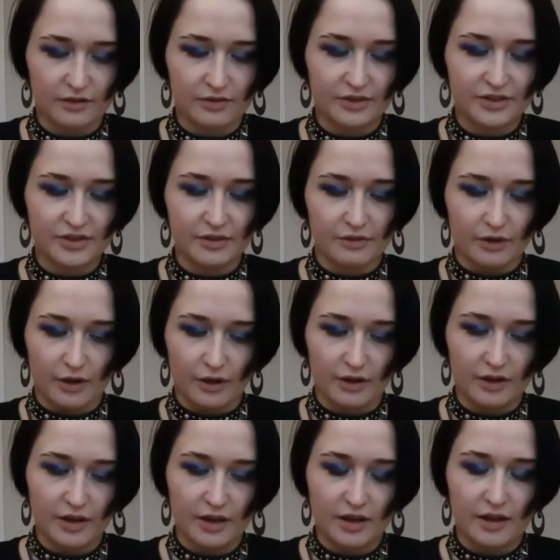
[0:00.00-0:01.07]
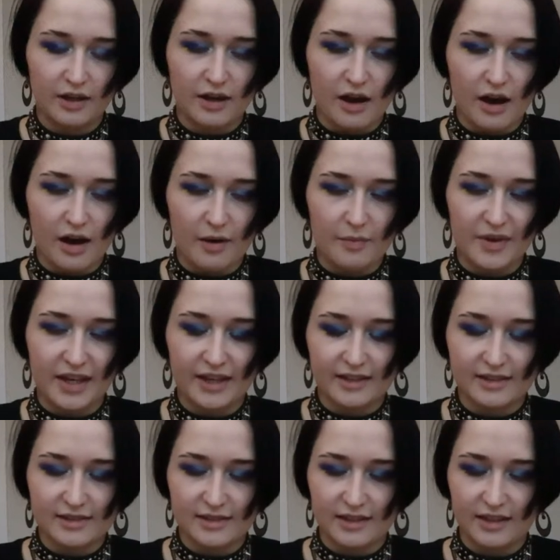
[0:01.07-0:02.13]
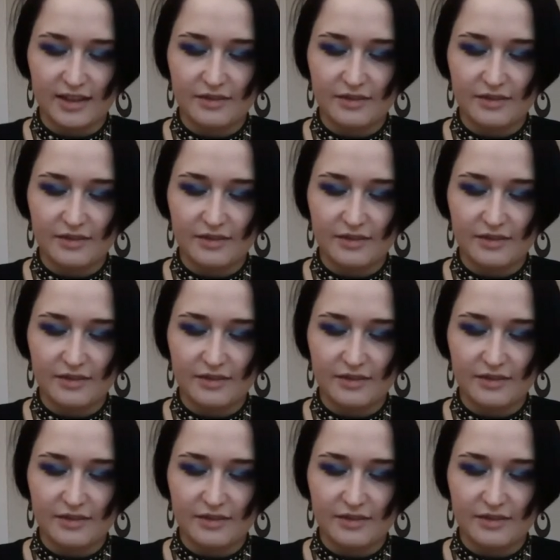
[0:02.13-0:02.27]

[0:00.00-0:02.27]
First of all, because